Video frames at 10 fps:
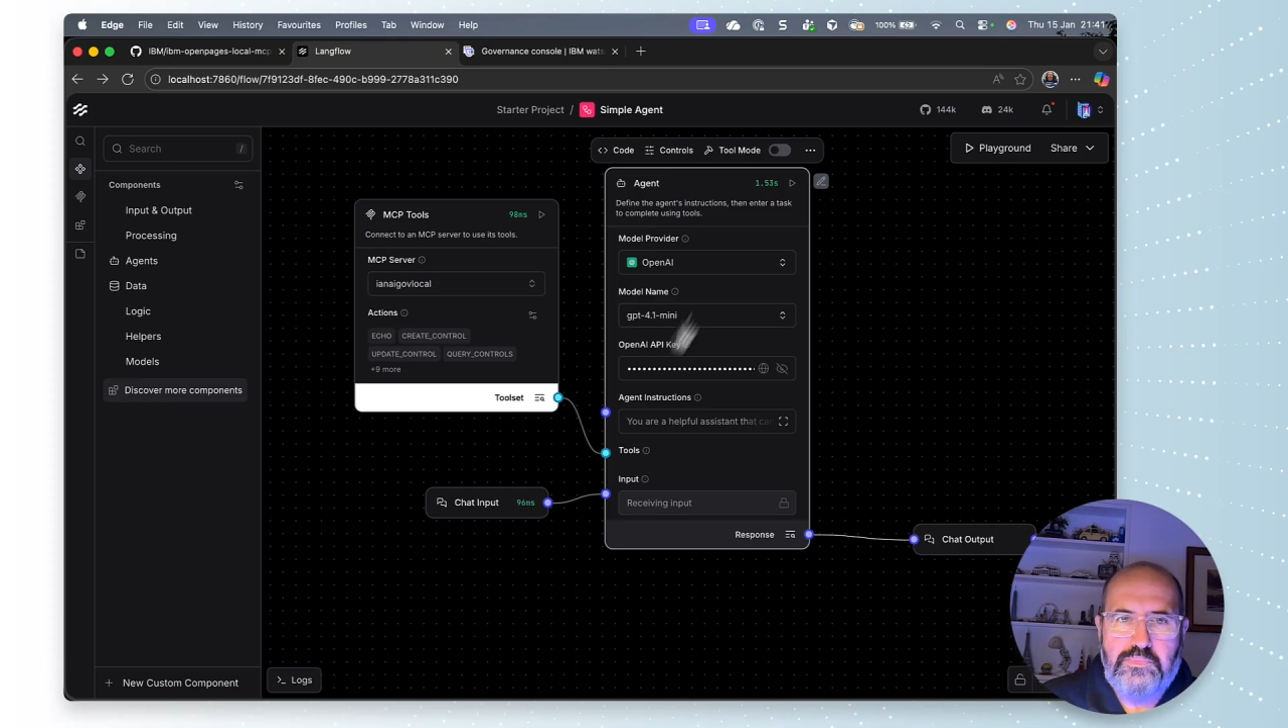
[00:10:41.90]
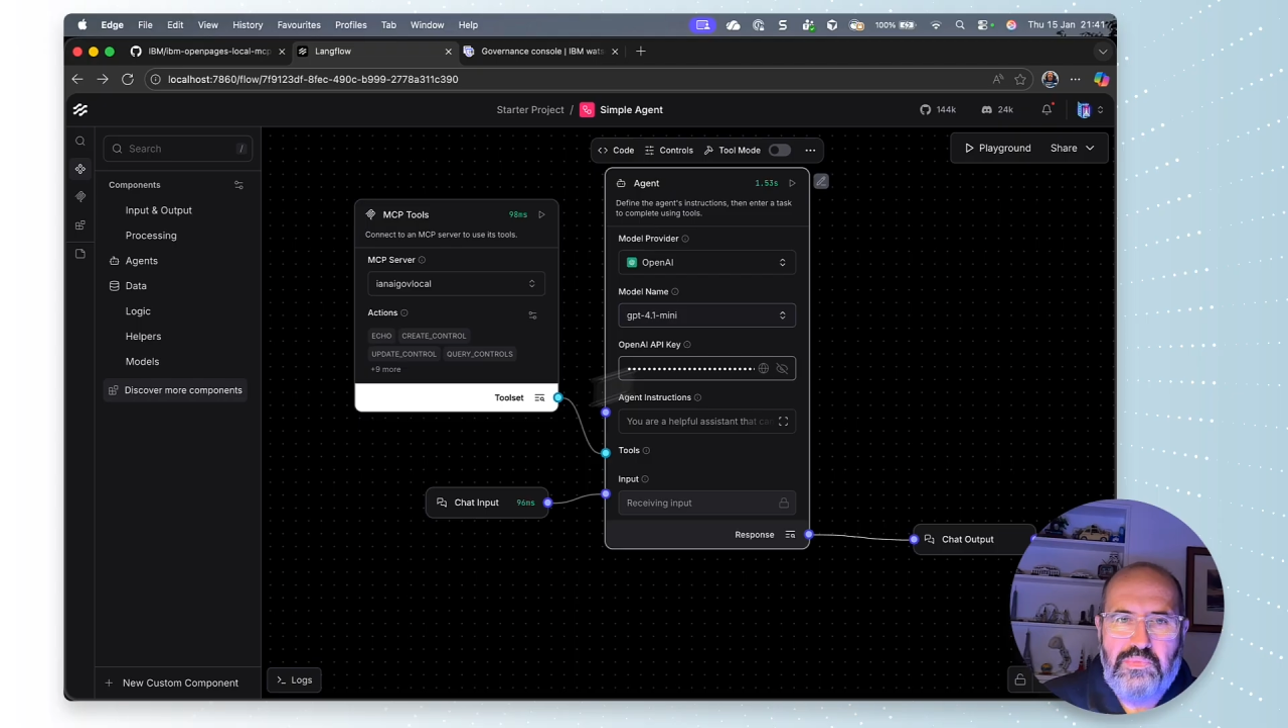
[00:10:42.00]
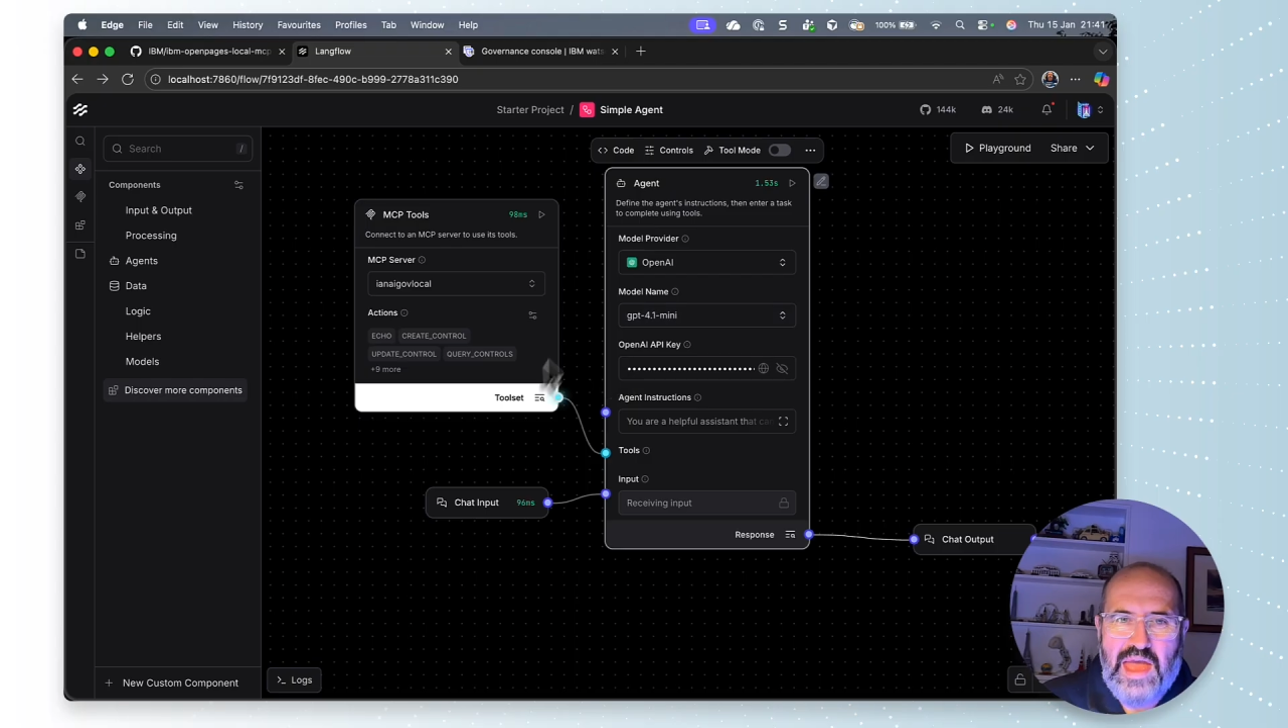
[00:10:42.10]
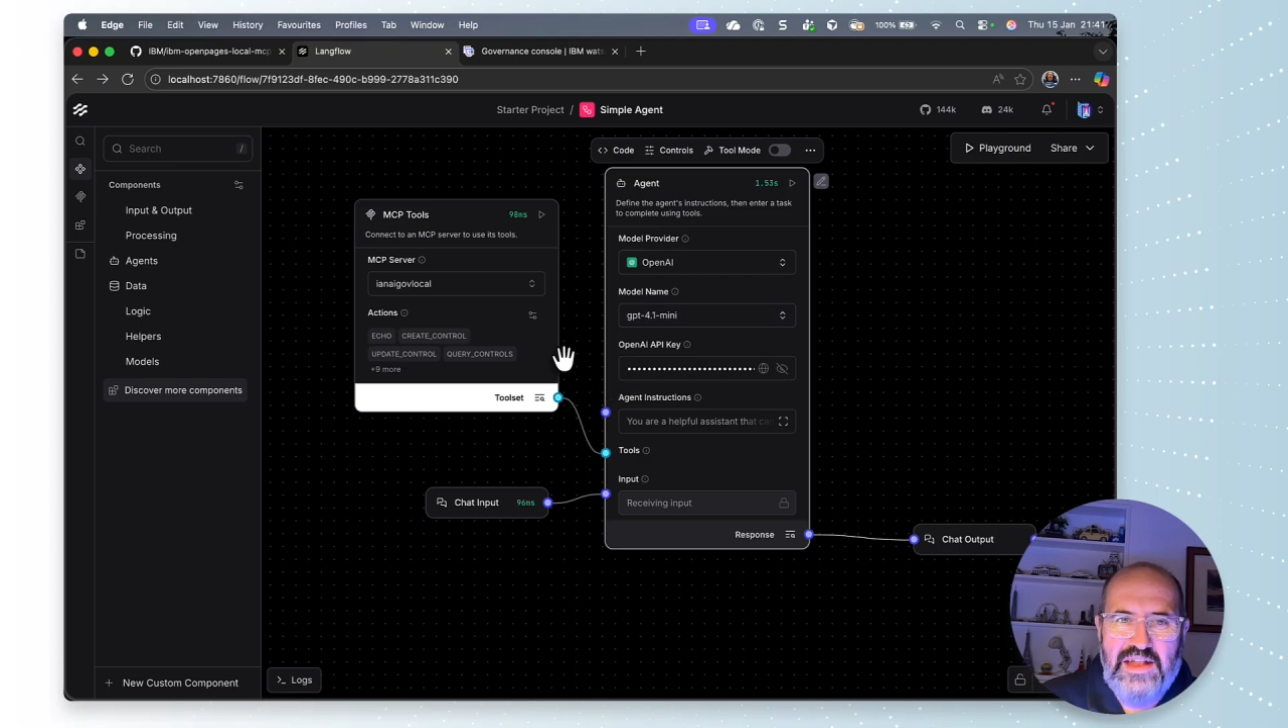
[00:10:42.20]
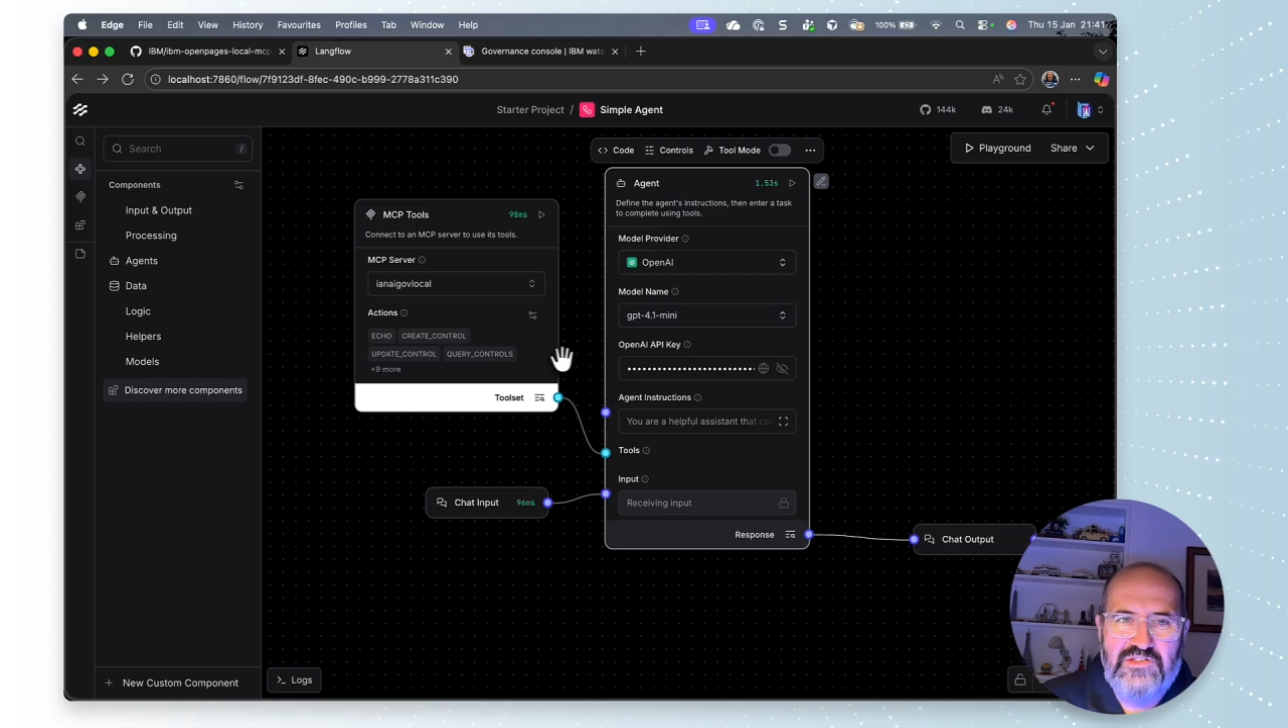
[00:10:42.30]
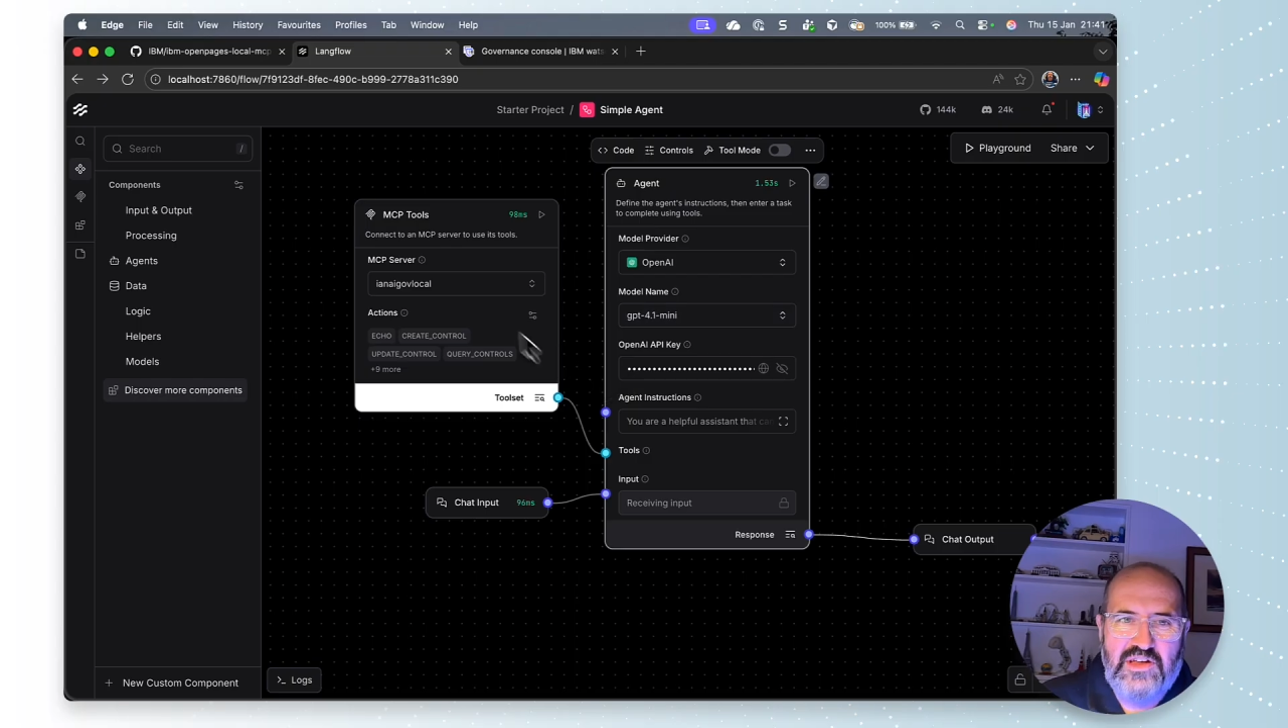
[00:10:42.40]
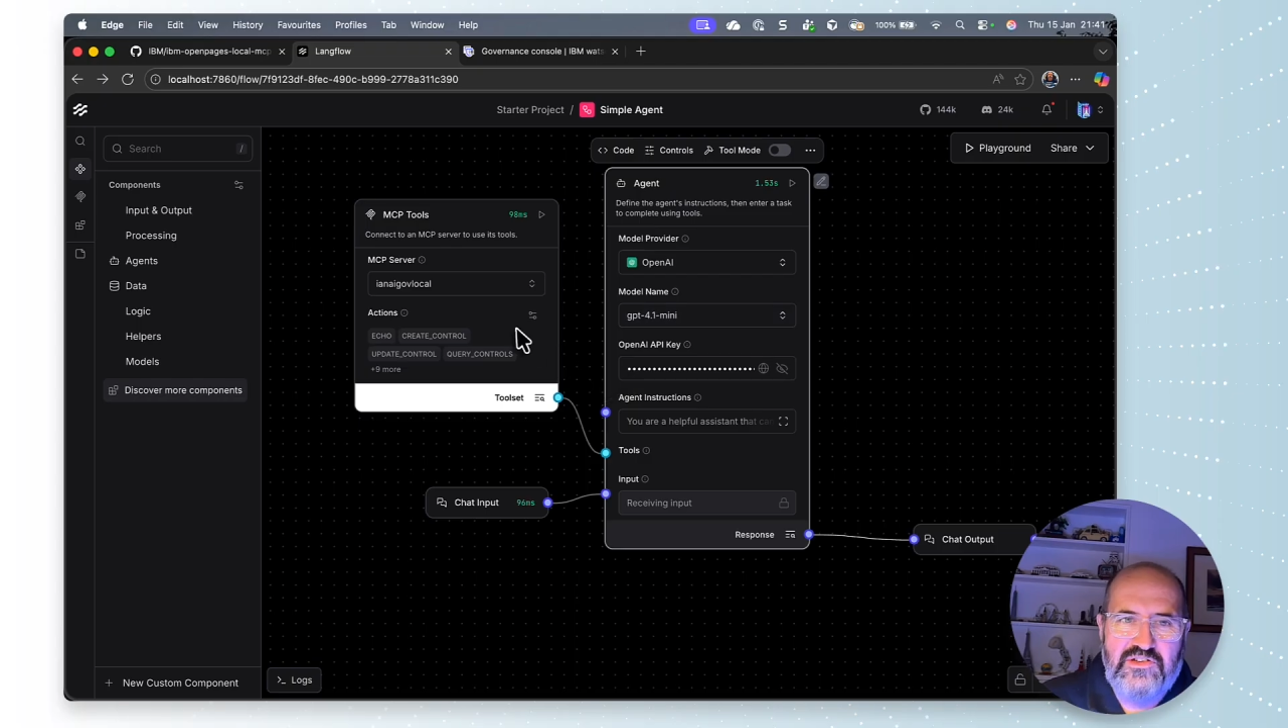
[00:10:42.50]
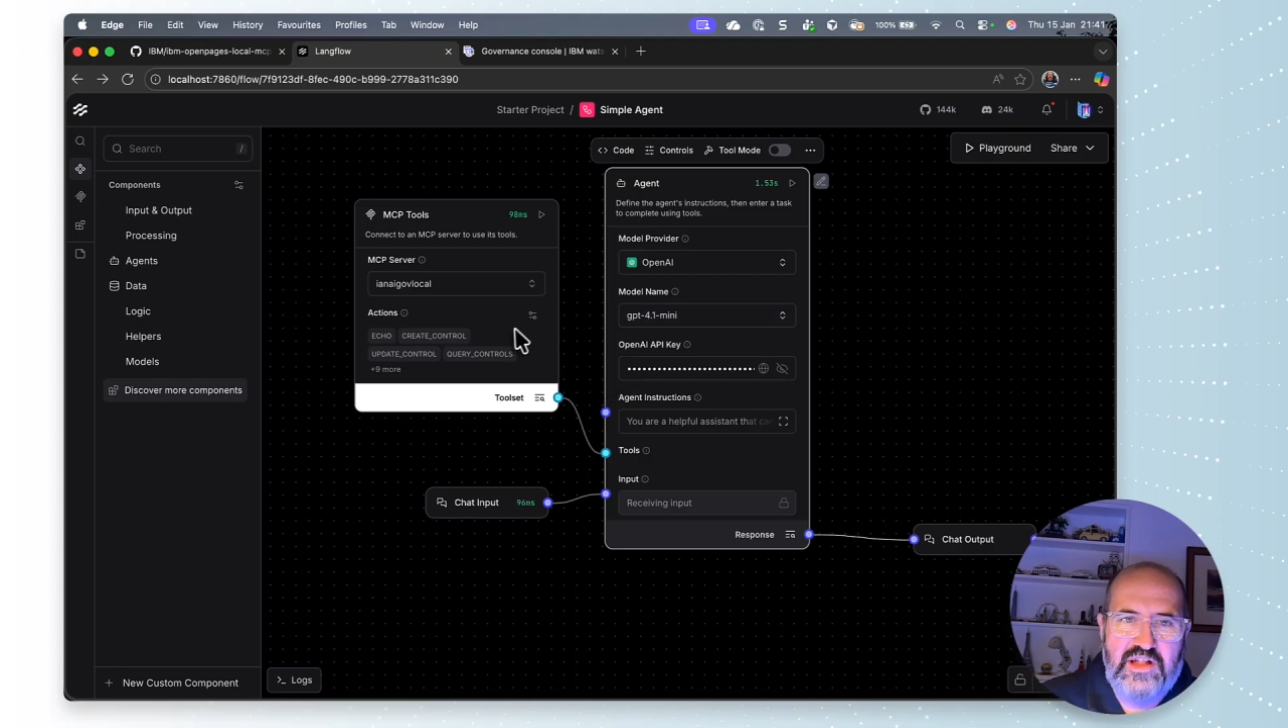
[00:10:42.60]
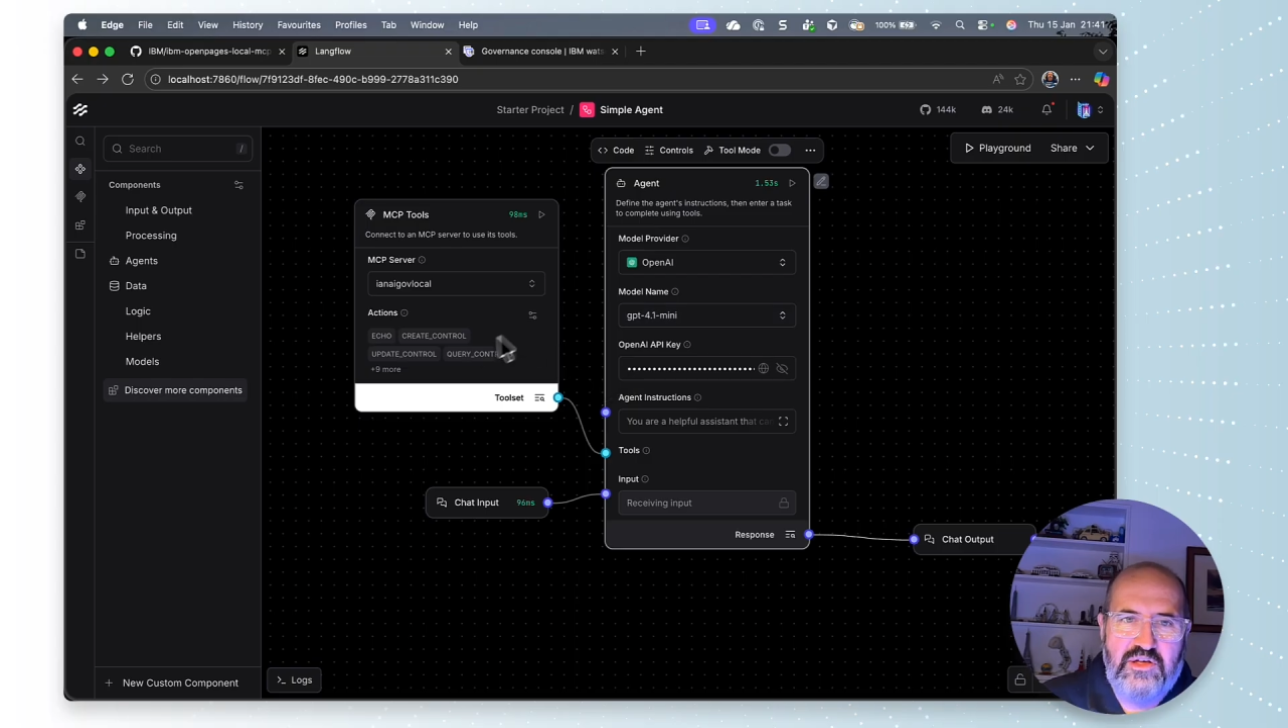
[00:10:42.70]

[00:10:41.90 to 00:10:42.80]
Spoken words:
And essentially